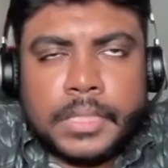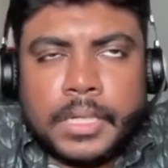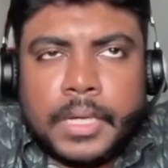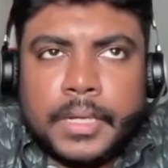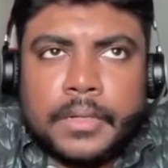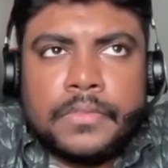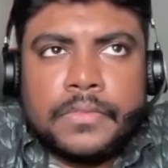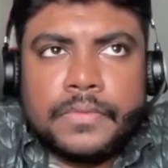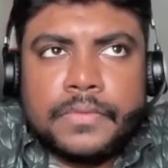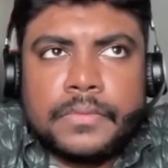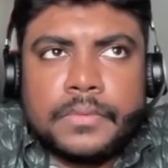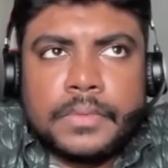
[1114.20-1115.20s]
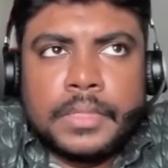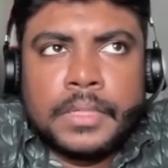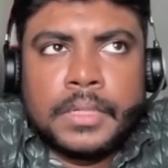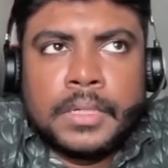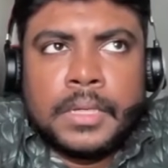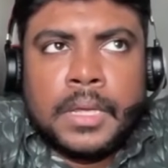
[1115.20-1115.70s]
kind of.
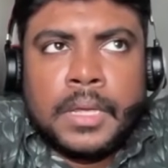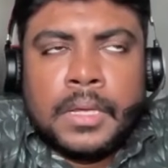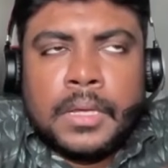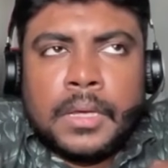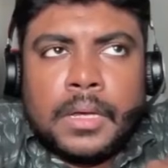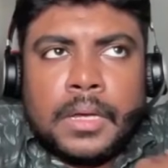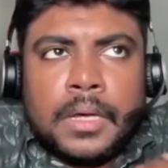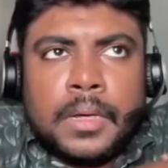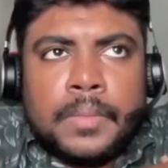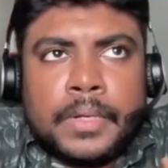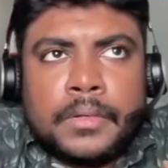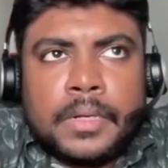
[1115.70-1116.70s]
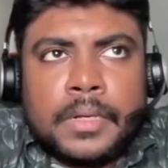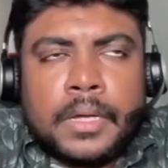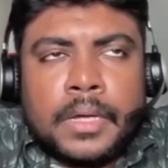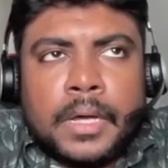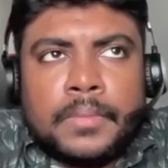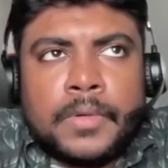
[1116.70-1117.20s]
But
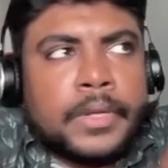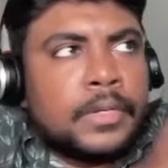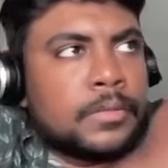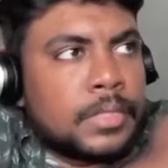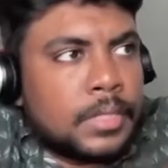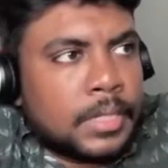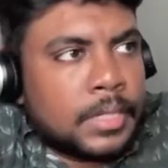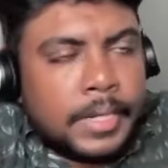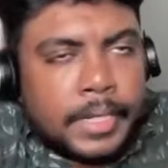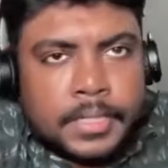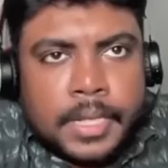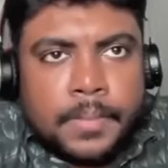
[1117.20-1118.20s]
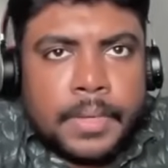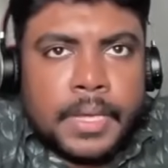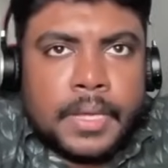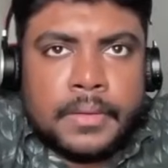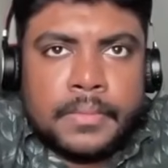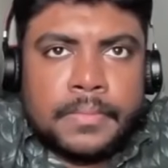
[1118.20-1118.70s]
I'm going to the context
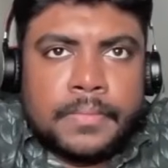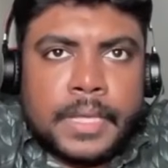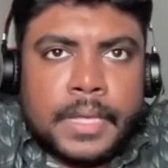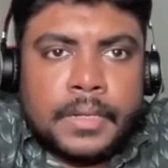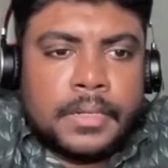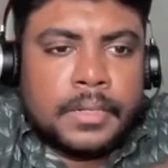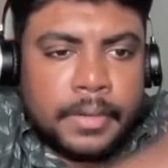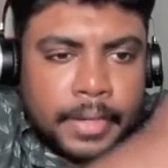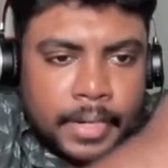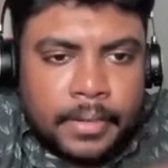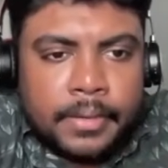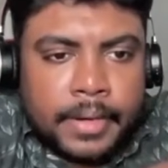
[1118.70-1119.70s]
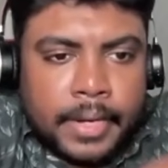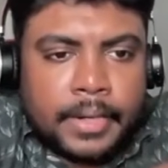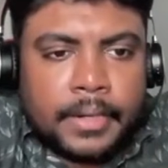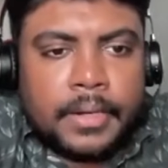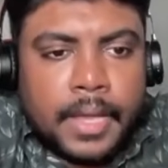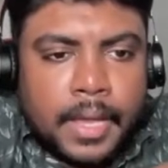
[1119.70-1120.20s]
API that
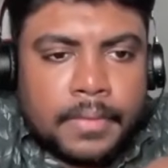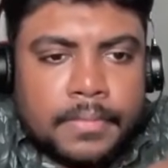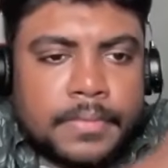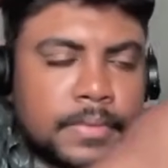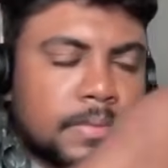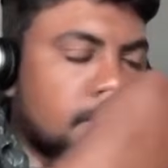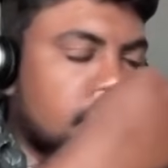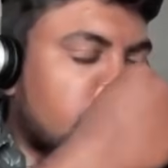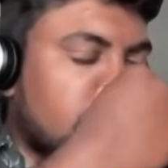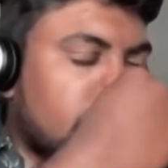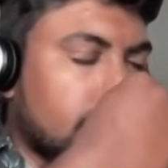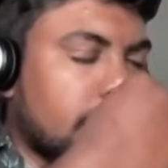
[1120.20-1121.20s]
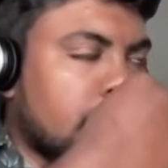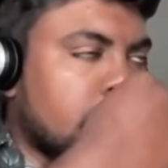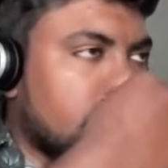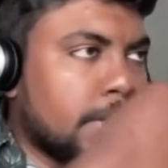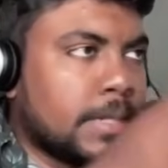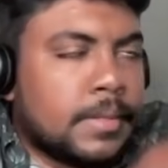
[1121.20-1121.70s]
React has, like
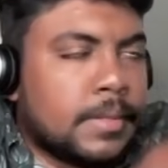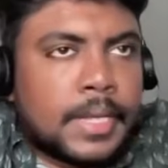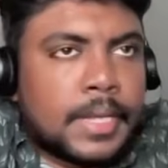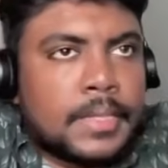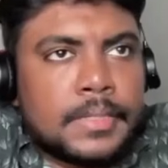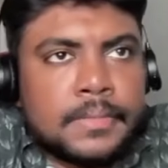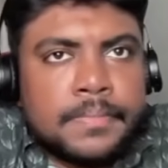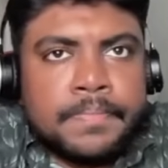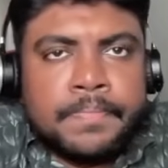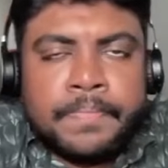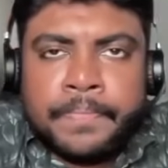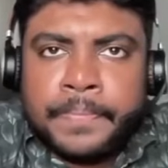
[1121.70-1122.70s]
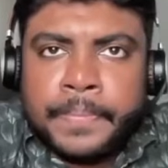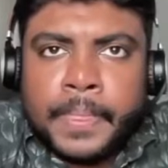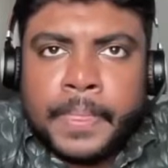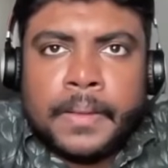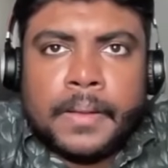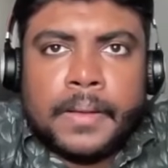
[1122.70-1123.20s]
natively has.
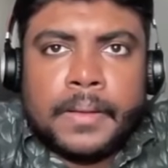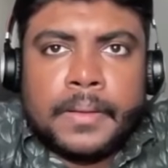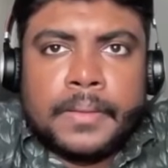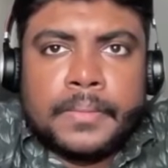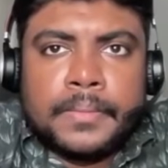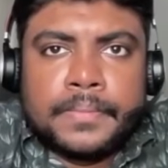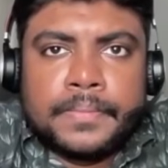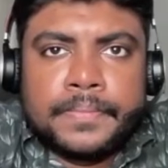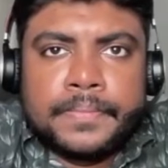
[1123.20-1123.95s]
Um,